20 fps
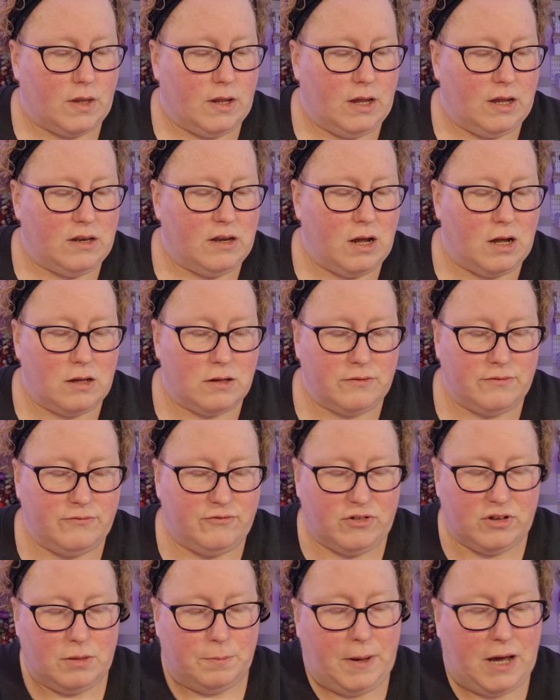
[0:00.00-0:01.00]
And not
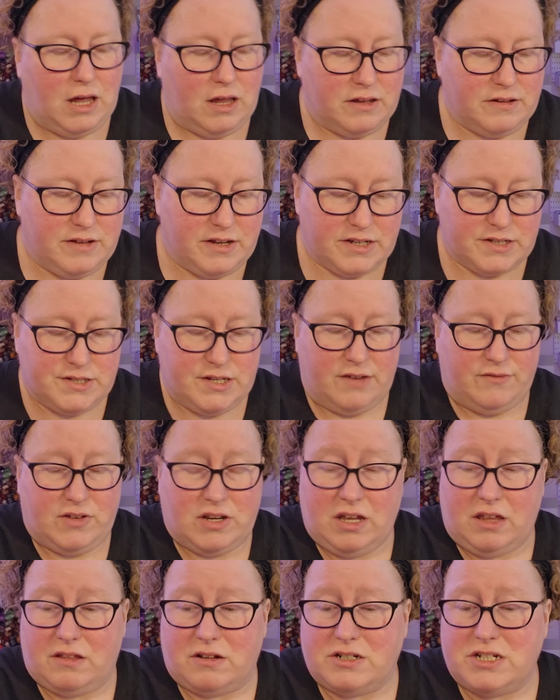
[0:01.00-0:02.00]
for the politics of it
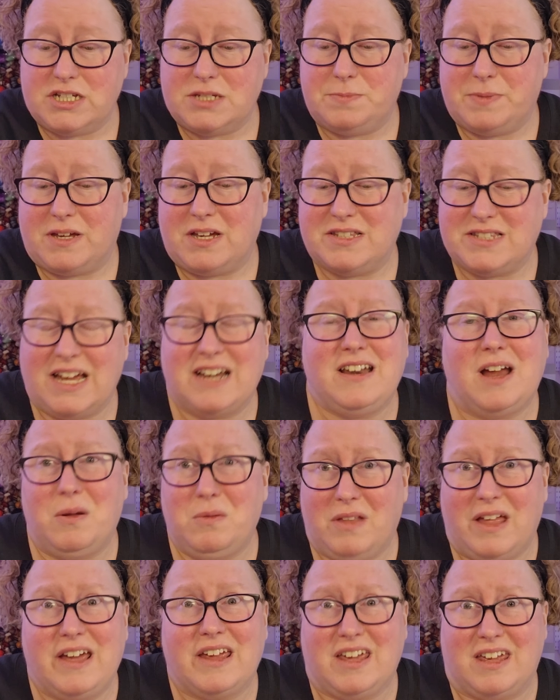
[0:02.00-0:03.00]
either, just because I
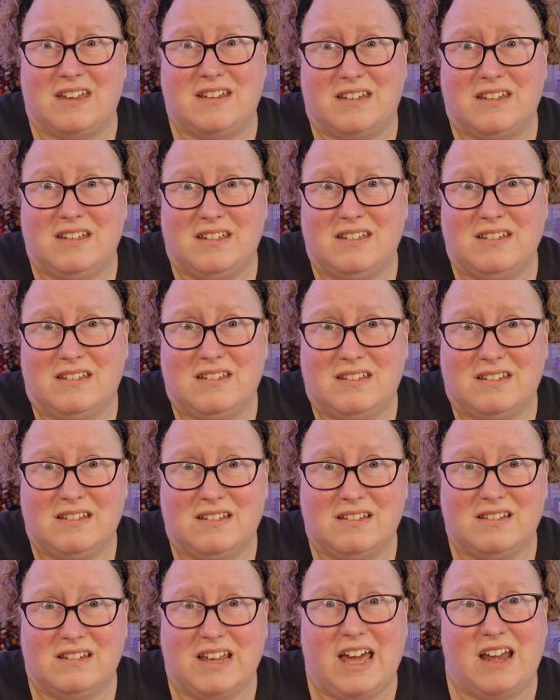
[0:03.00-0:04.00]
don't like it
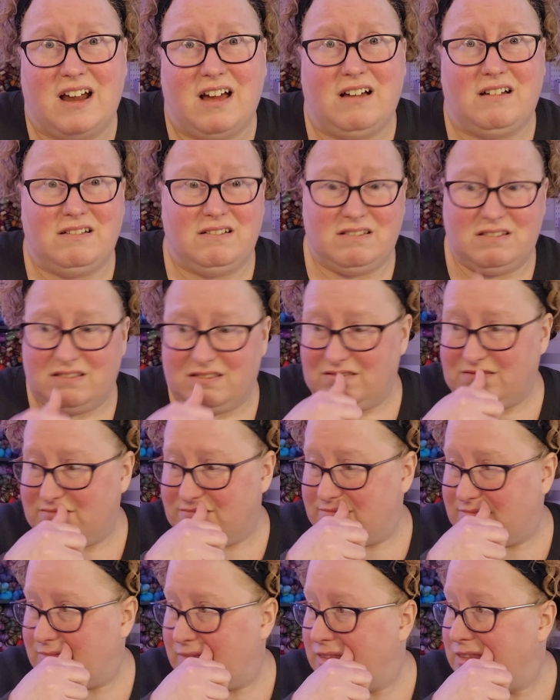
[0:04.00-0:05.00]
at all.
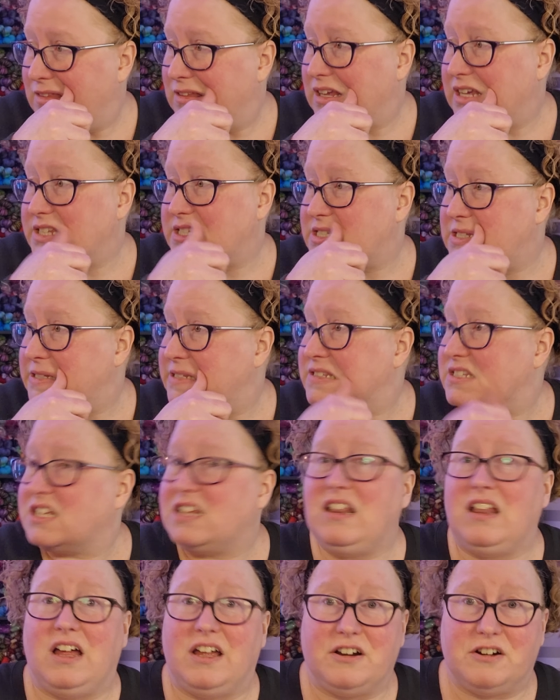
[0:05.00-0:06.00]
It's just
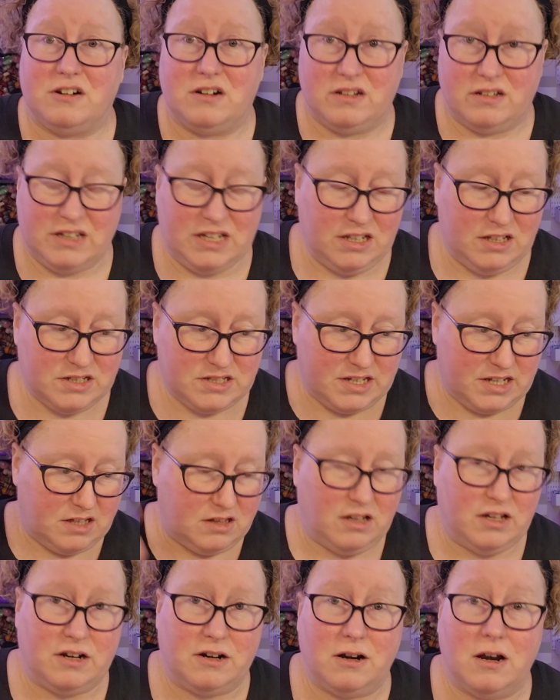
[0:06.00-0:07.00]
cluttered. It looks like
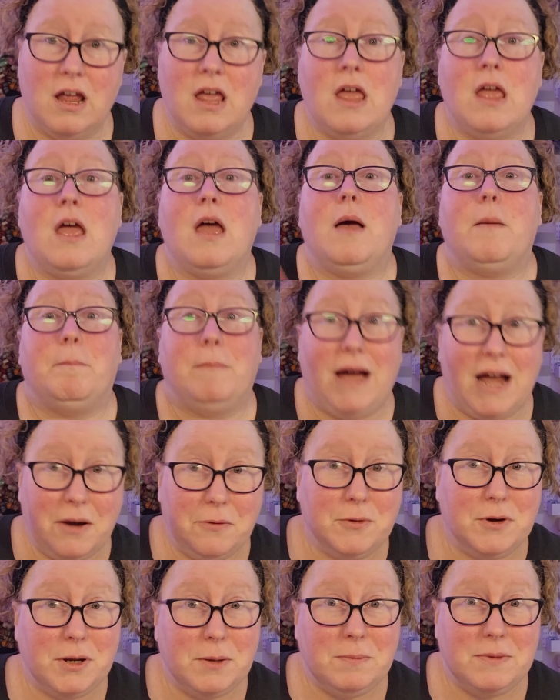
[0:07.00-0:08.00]
clutter. My
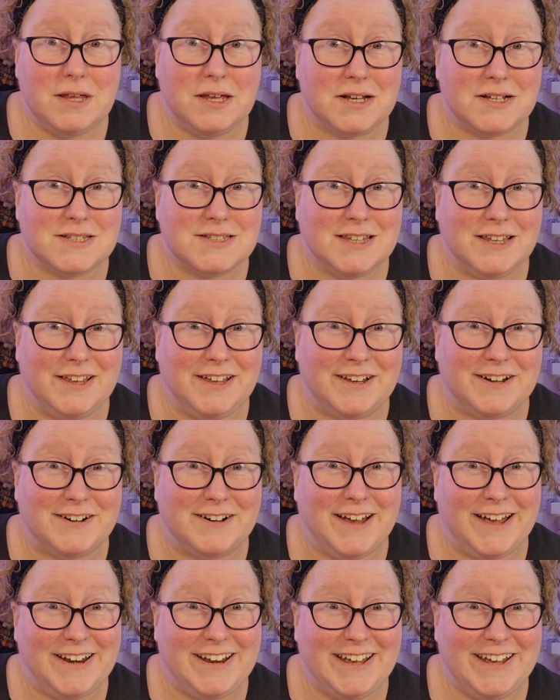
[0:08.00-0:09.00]
room looks
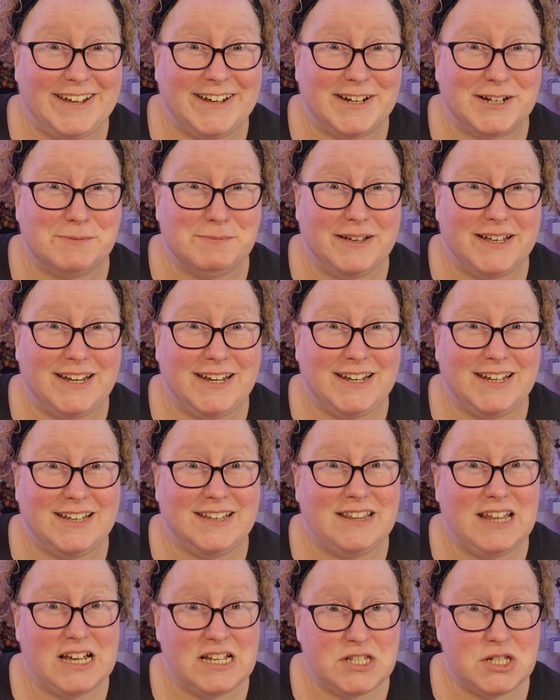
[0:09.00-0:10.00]
cluttered, I know, but
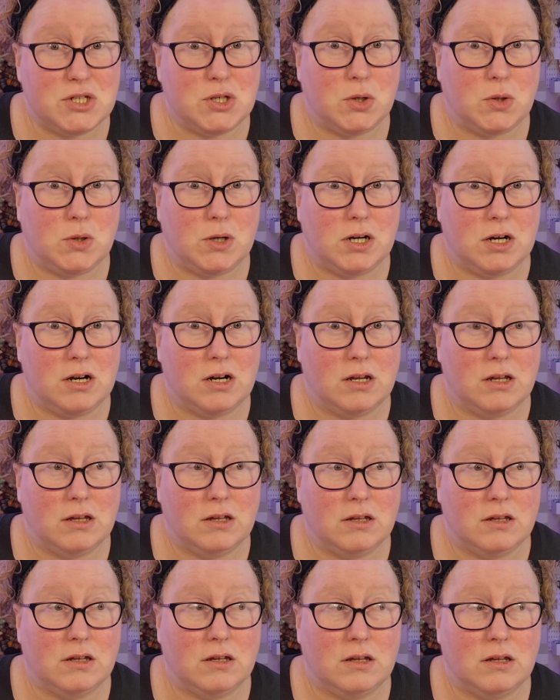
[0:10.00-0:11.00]
that store
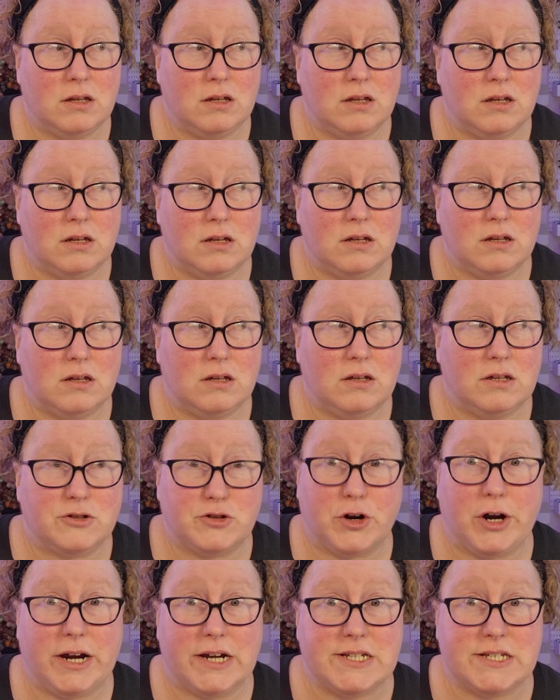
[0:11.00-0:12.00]
is
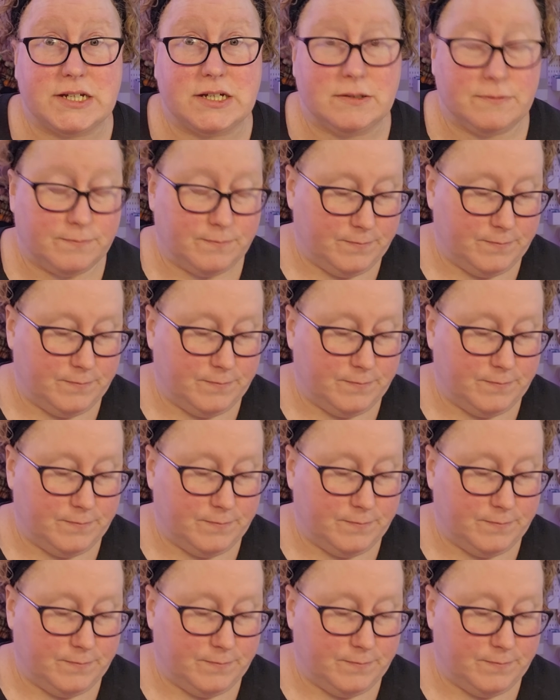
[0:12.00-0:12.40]
crazy.